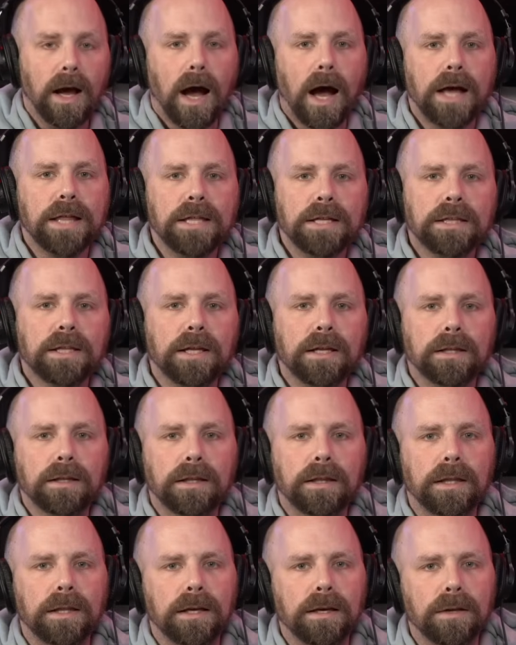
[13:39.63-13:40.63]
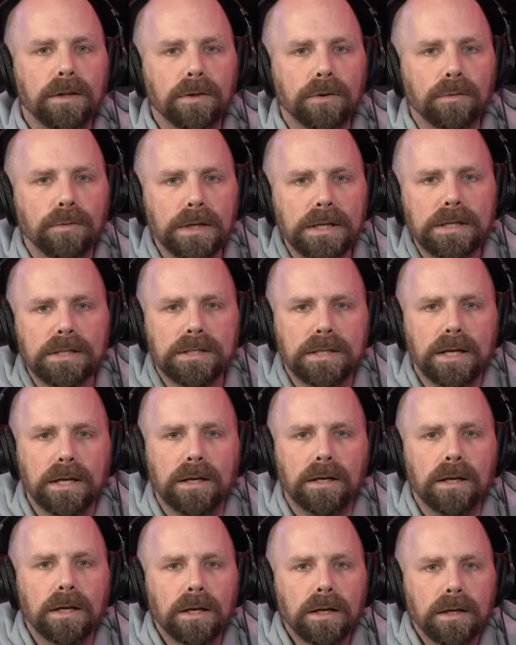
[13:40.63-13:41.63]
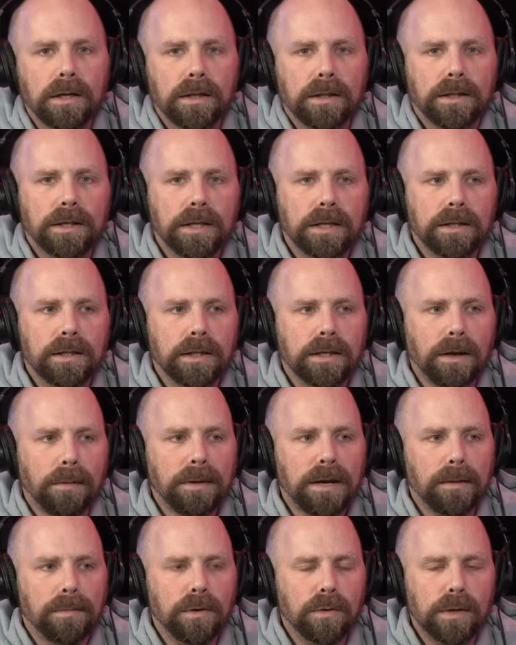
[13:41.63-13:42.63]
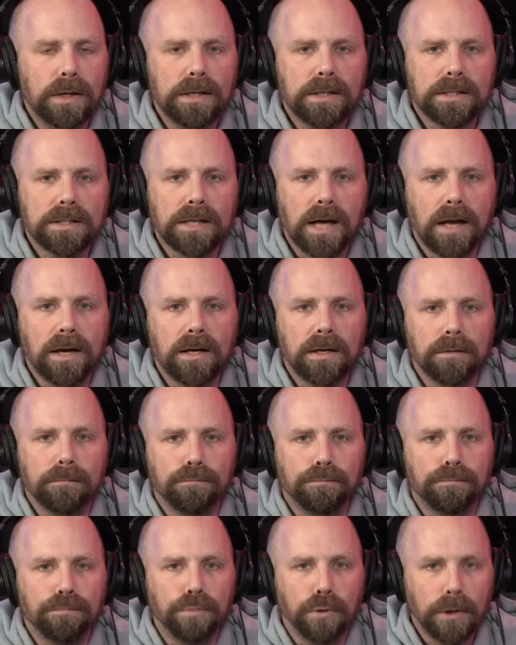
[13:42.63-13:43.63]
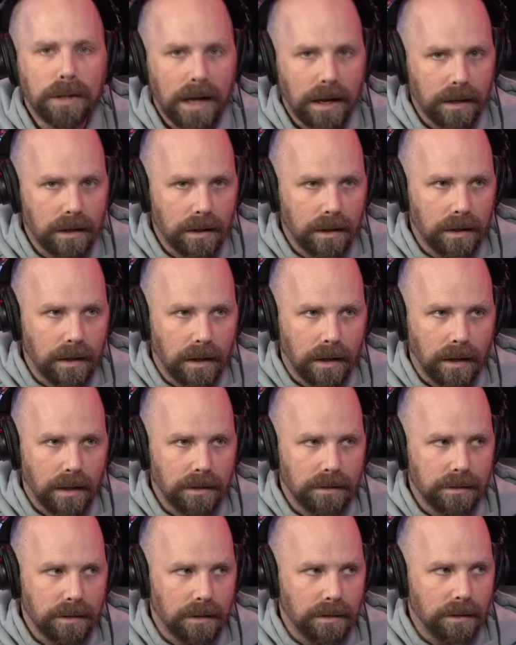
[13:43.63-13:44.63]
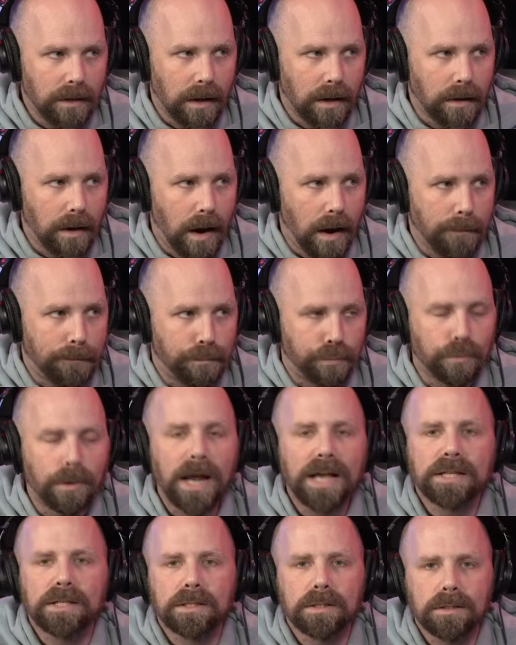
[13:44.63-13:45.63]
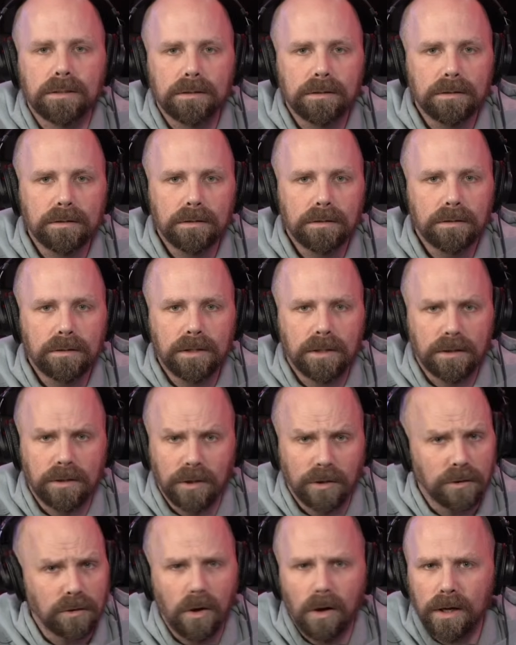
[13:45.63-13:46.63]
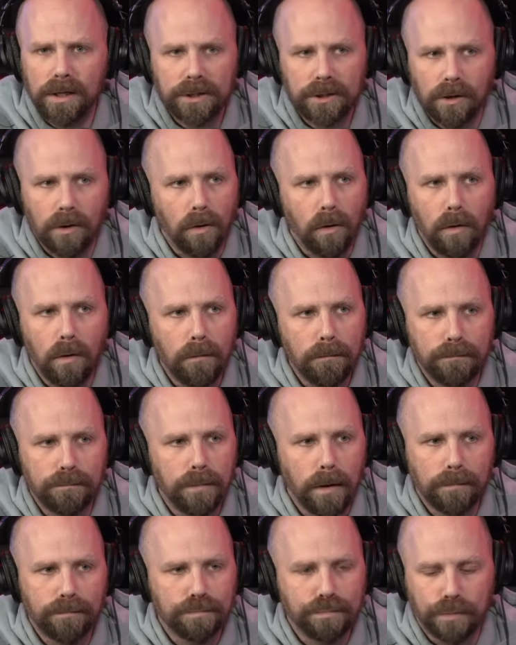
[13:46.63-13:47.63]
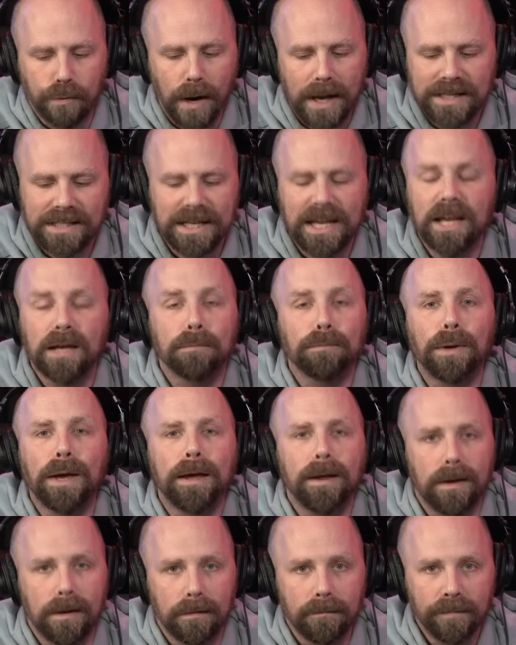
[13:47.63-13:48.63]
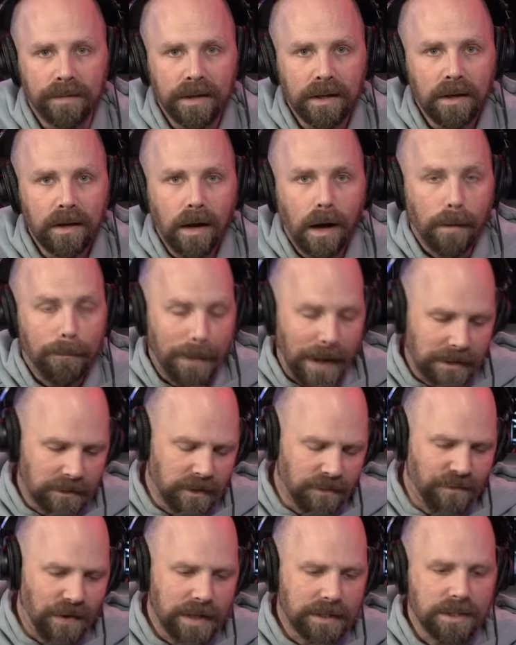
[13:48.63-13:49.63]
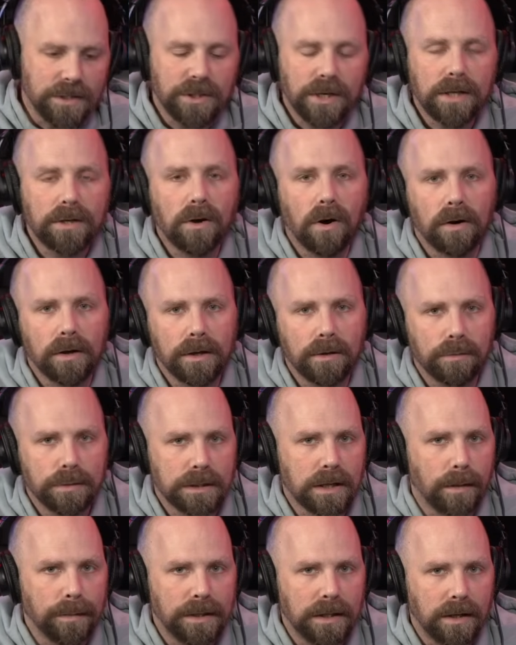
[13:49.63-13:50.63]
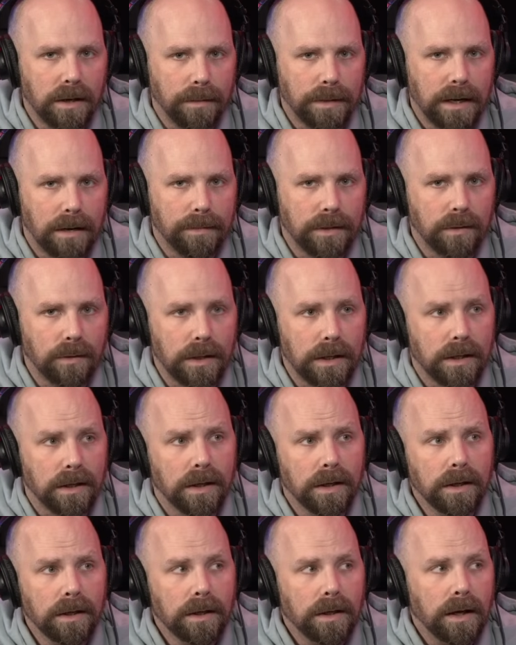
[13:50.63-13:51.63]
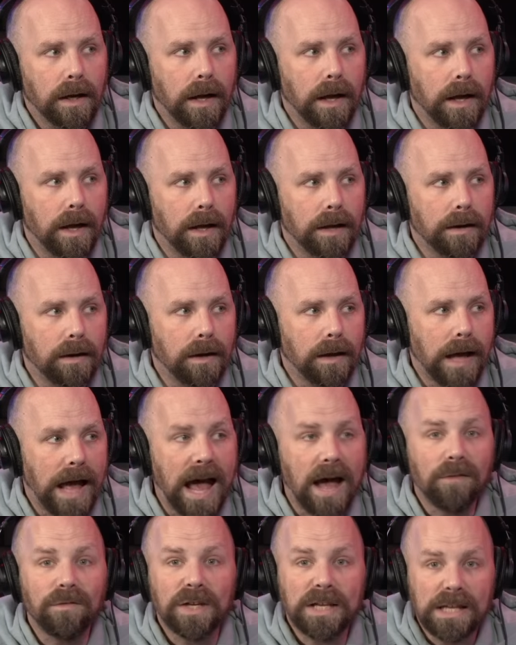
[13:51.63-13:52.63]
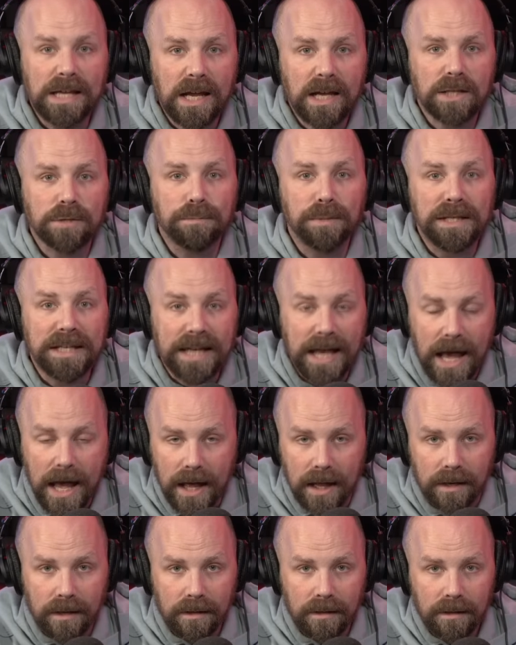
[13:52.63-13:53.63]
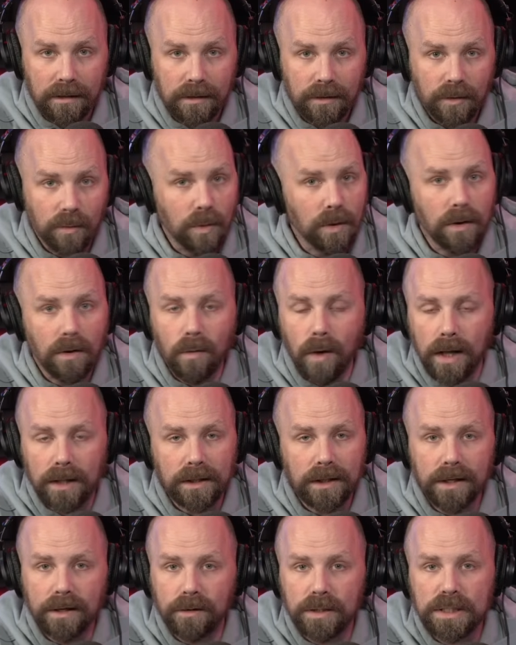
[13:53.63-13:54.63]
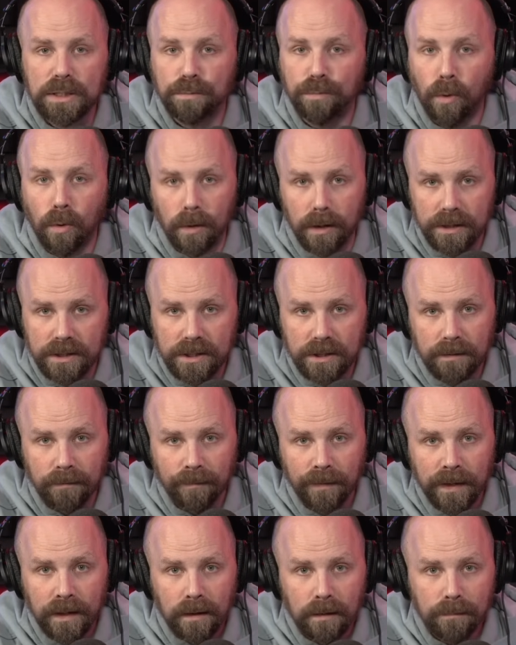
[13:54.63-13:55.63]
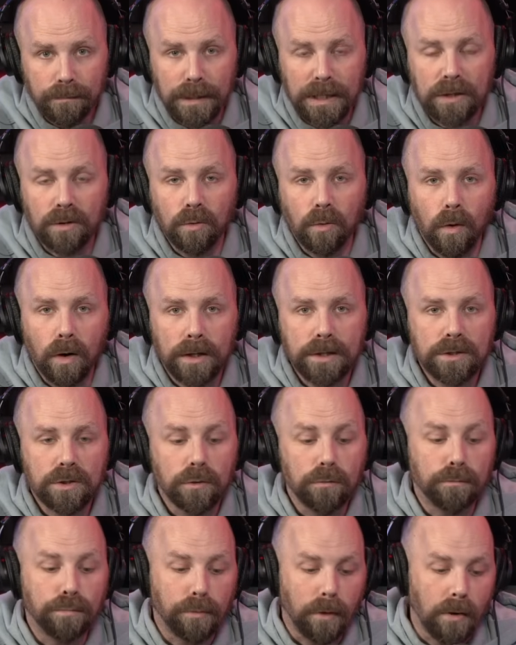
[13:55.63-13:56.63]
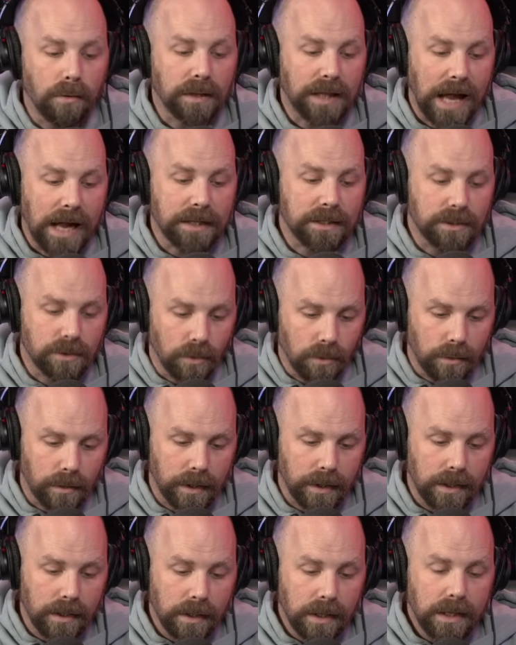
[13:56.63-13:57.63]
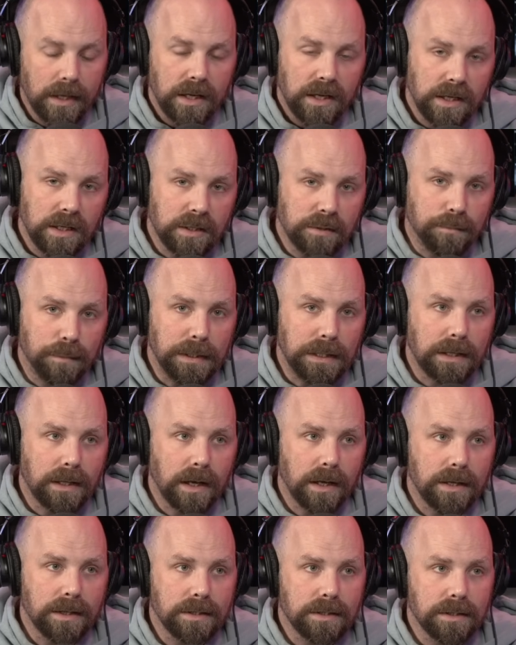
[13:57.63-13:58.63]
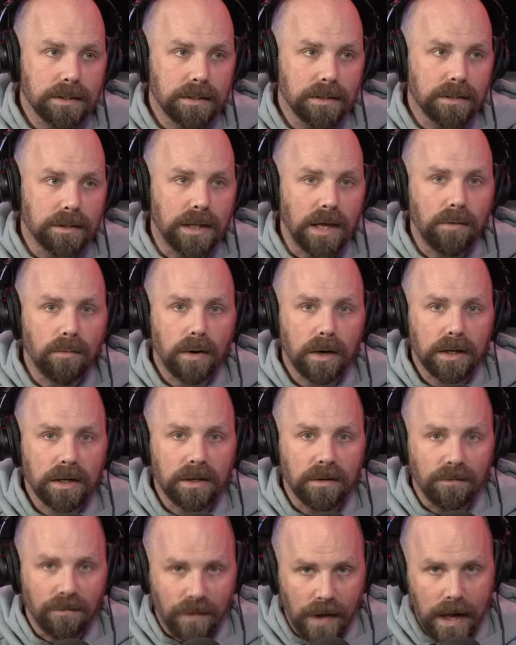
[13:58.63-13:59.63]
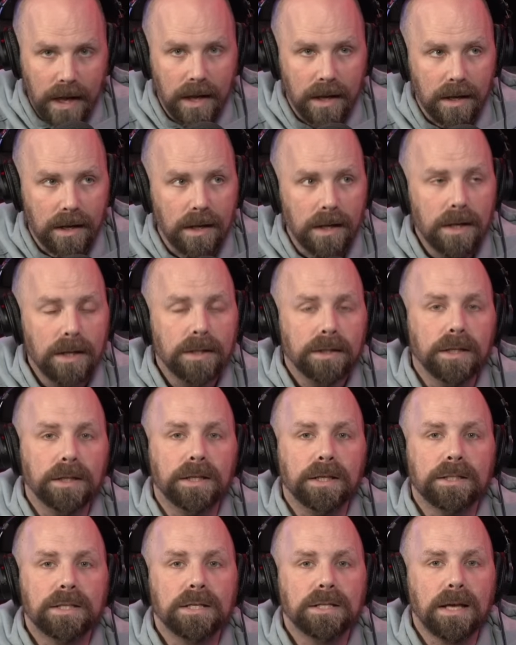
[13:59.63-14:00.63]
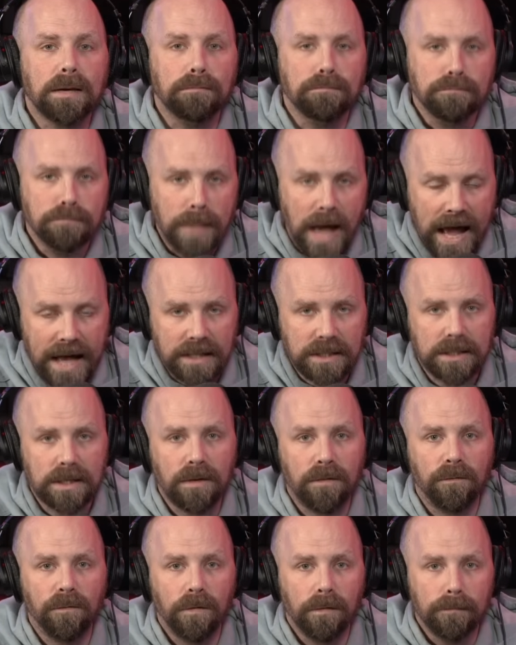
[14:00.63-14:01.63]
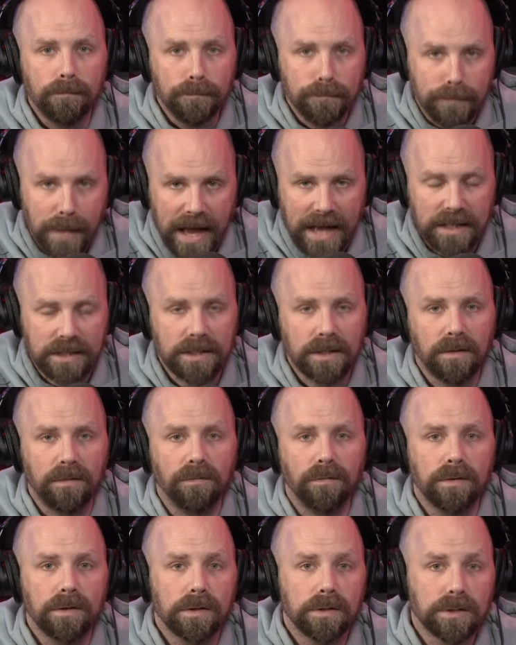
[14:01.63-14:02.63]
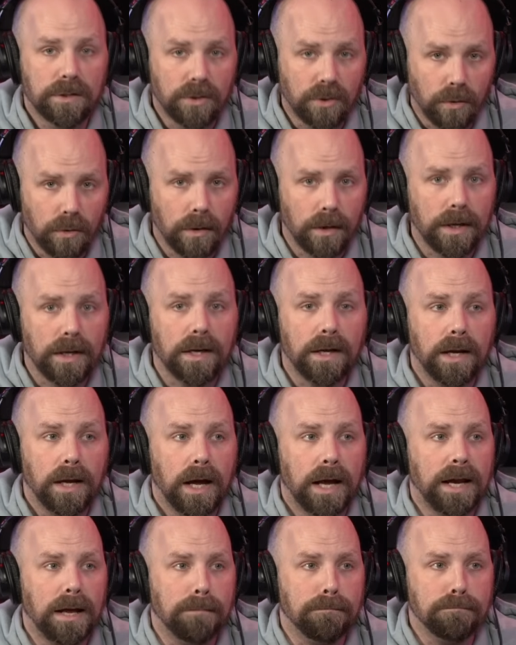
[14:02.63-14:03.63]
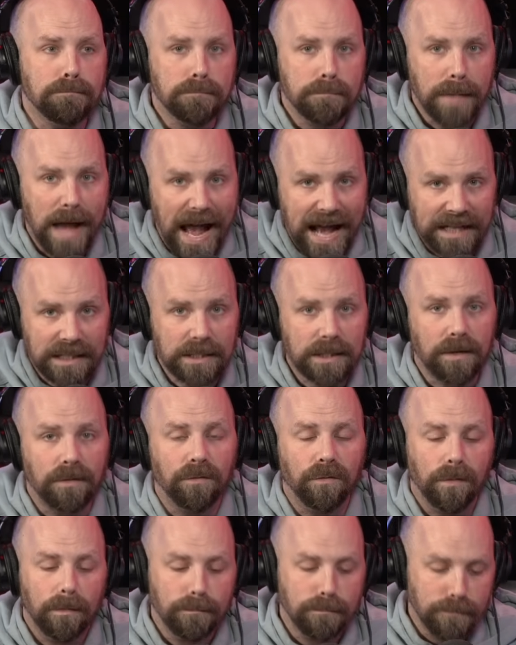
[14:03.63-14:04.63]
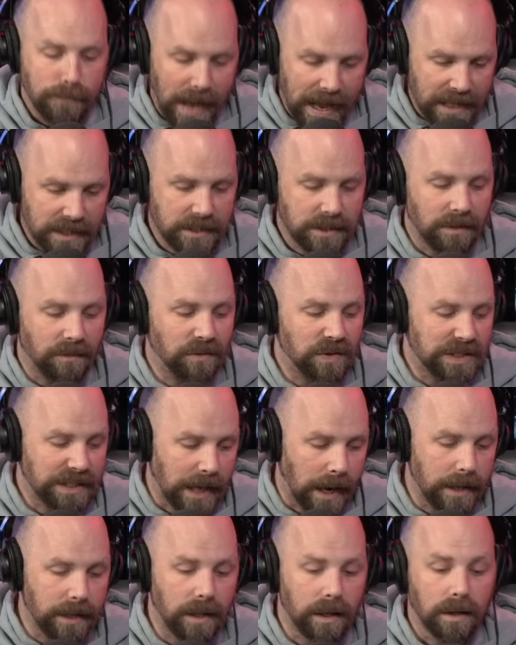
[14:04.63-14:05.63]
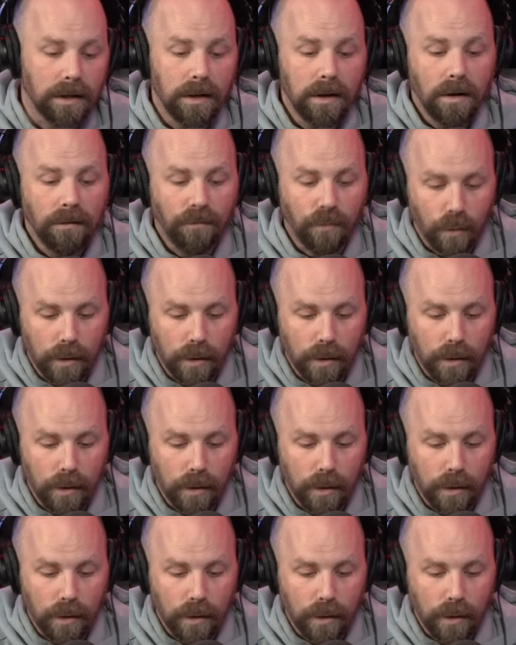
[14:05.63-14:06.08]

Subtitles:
I think that the reason that the WWE decided to put out a press, to launch a whole press campaign about the fact that Jade Cargill was coming to WWE and have ESPN, the worldwide leader in sports, be the ones who broke that story, is because they want to convey that this is a massive, massive story and a massive, massive signing for